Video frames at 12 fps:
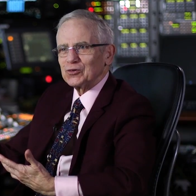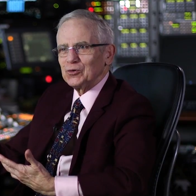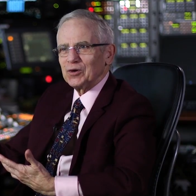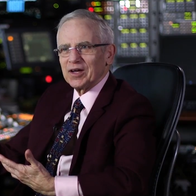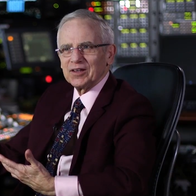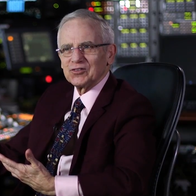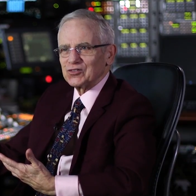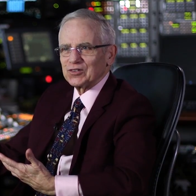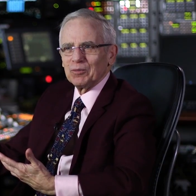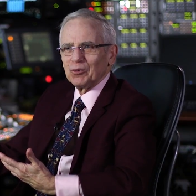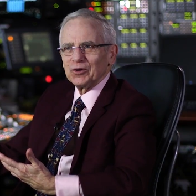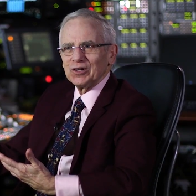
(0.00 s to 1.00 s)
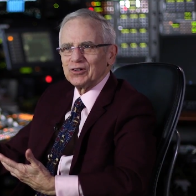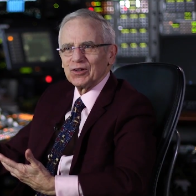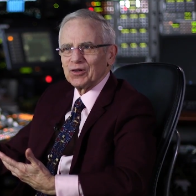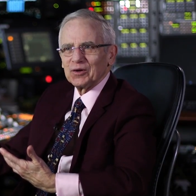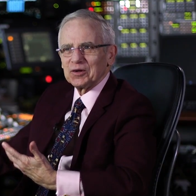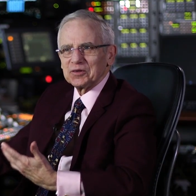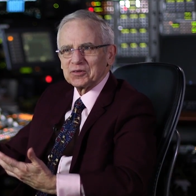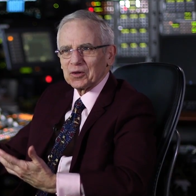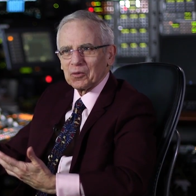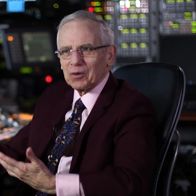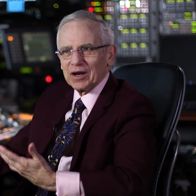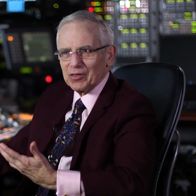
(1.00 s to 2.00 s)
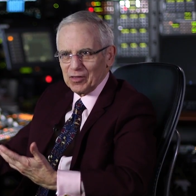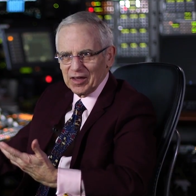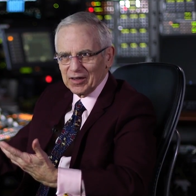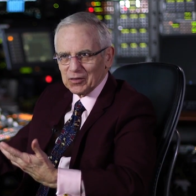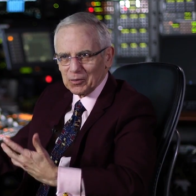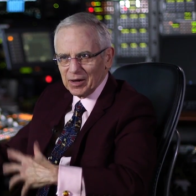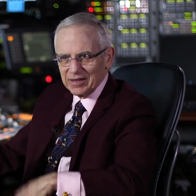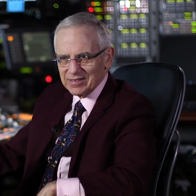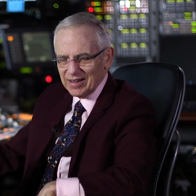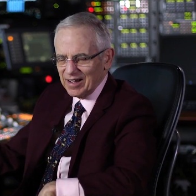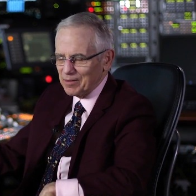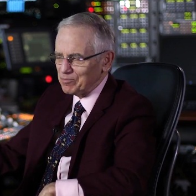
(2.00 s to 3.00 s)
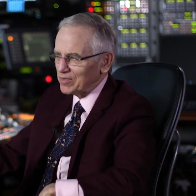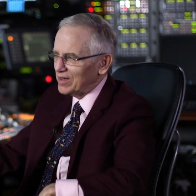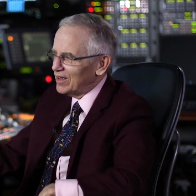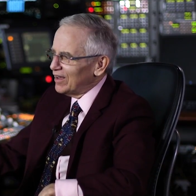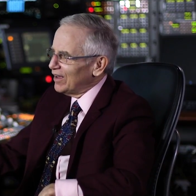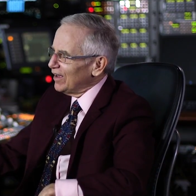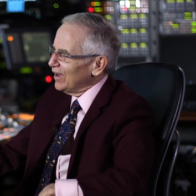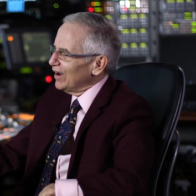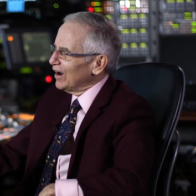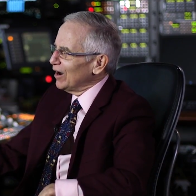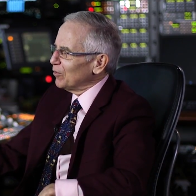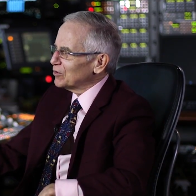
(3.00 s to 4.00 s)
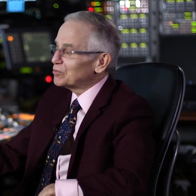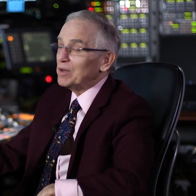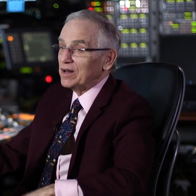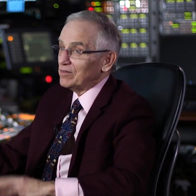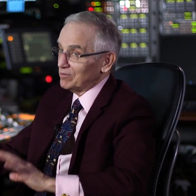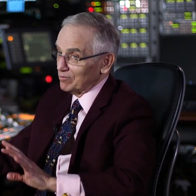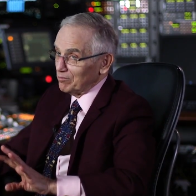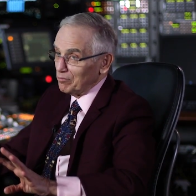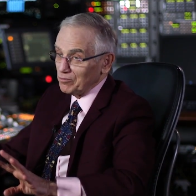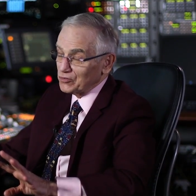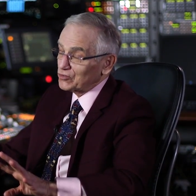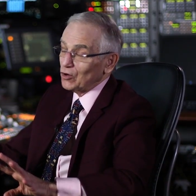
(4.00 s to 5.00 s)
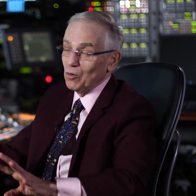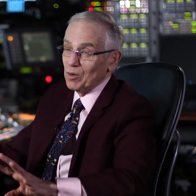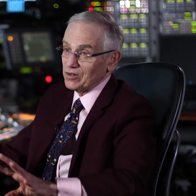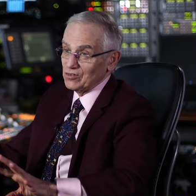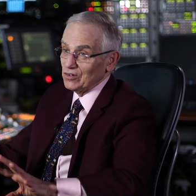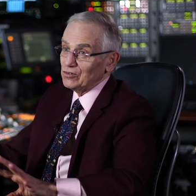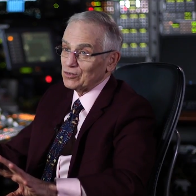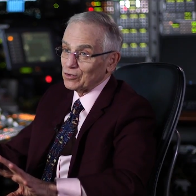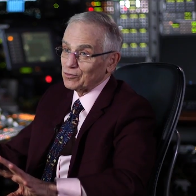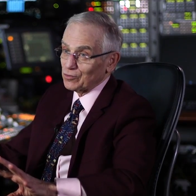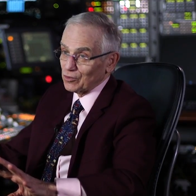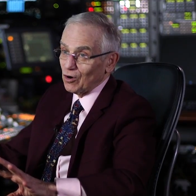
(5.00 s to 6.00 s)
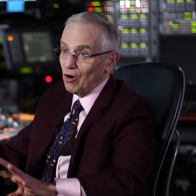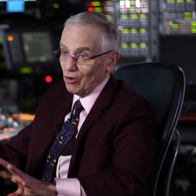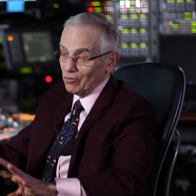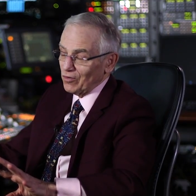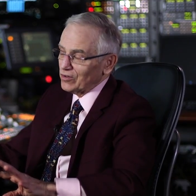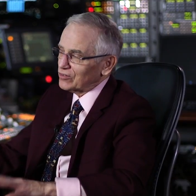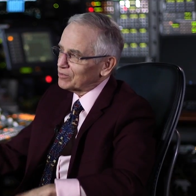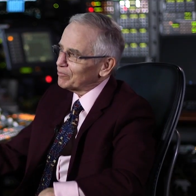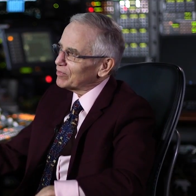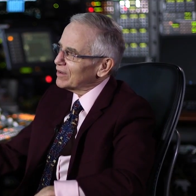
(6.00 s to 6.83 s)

who had stumbled into the to the right thing at the right time, uh, which made it so much easier for all of us.